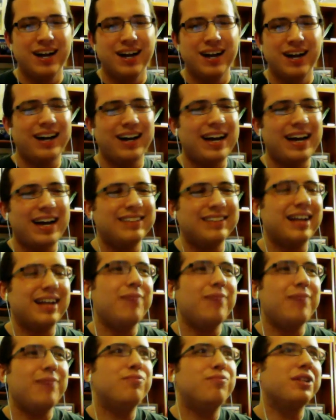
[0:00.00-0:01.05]

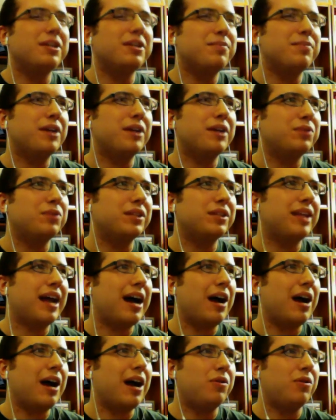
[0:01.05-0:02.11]
I'm really impressed with
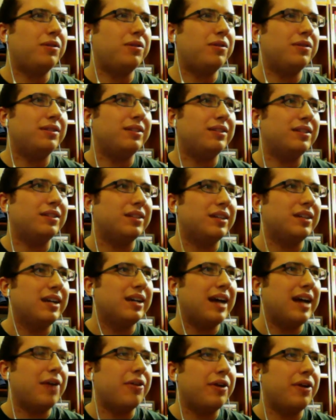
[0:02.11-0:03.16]
how
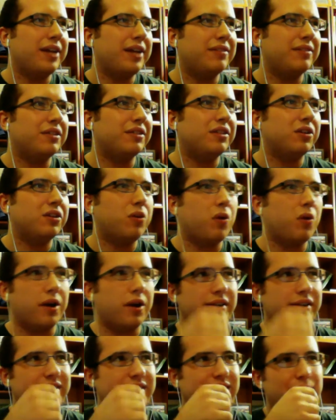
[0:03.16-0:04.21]
how they're handling the Korra
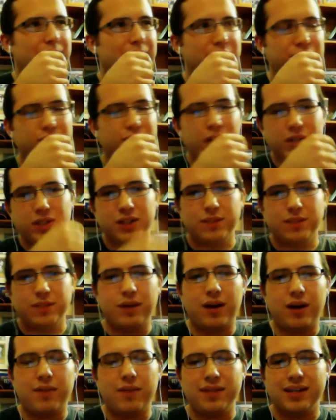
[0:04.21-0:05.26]
and Asami friendship
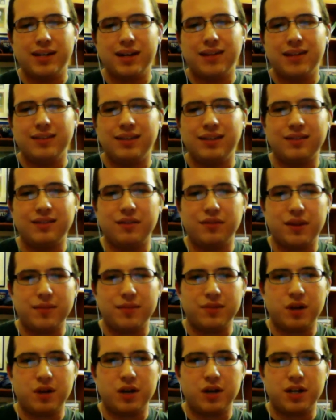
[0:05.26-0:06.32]
in the context of
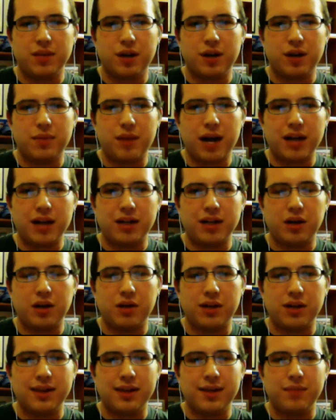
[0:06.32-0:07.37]
them talking about Mako
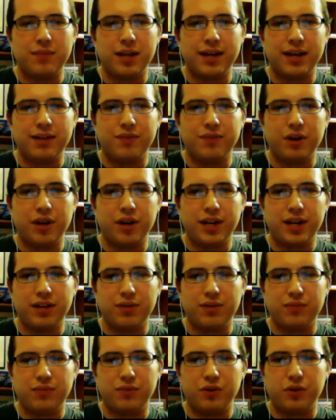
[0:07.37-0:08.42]
and them like very
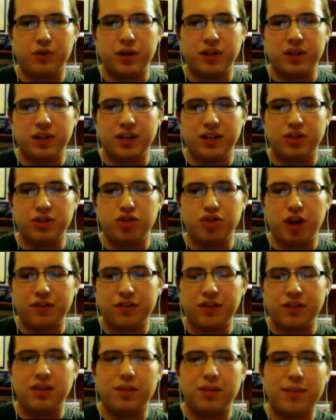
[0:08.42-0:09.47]
quickly
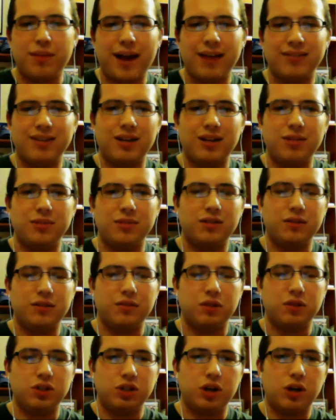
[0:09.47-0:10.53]
addressing the past elements of
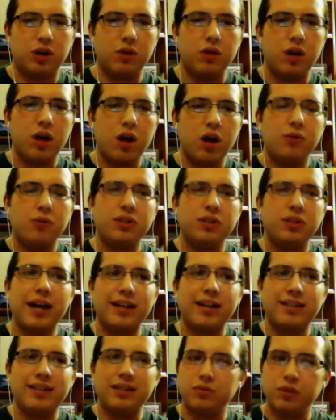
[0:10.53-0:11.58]
the show, which I
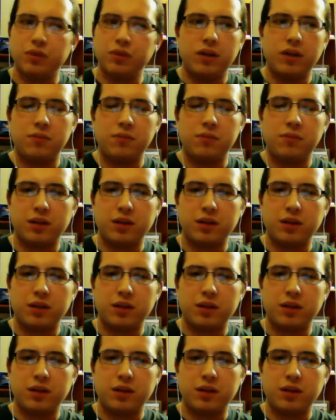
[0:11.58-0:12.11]
didn't really expect